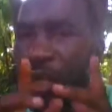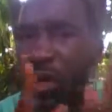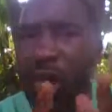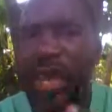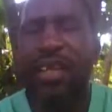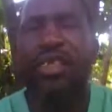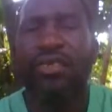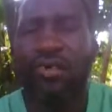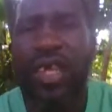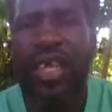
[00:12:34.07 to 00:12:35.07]
your health
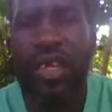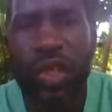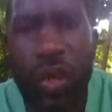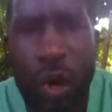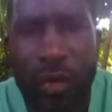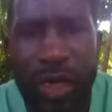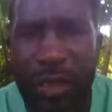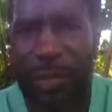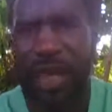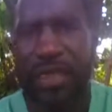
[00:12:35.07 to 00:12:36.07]
is really your
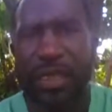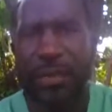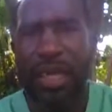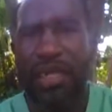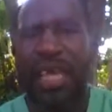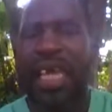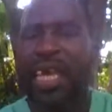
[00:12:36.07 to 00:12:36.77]
responsibility.